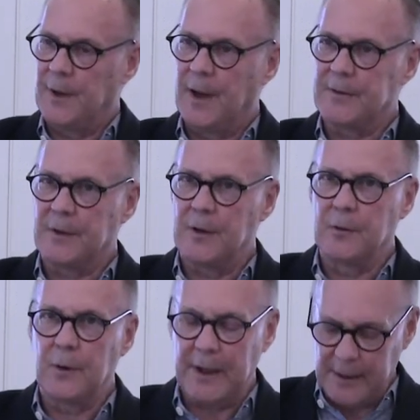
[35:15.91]
As
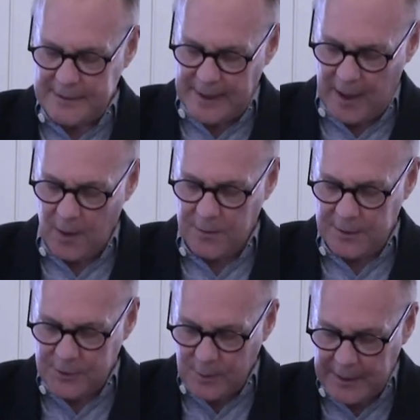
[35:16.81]
looking down
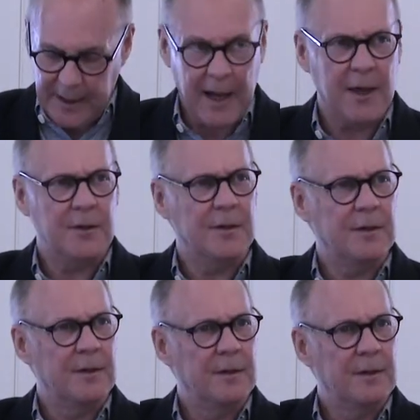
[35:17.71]
into a
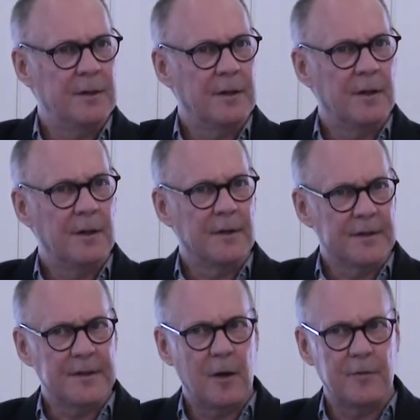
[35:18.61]
canyon,
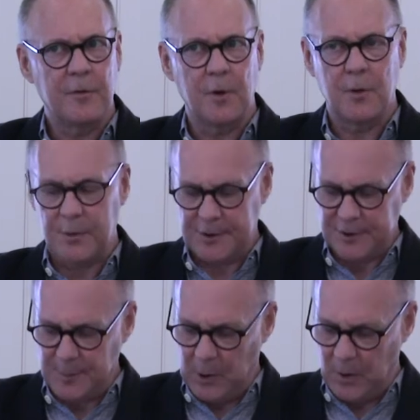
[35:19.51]
the self grows
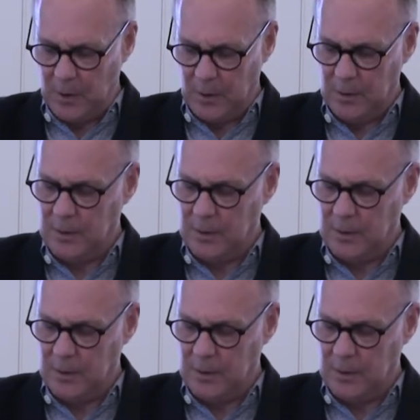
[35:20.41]
smaller.